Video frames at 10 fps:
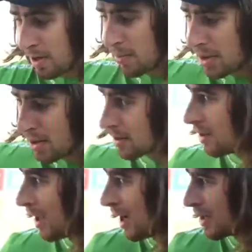everybody in the
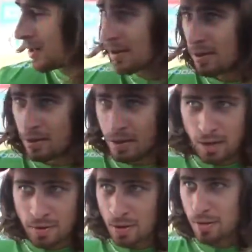line, and okay,
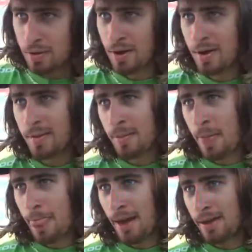we go.
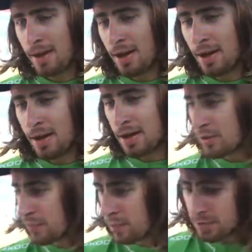And uh, Chris
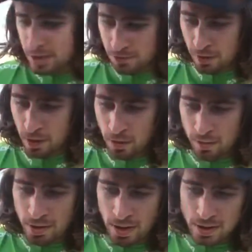Froome just follow
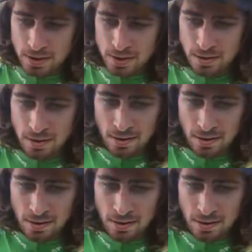with us,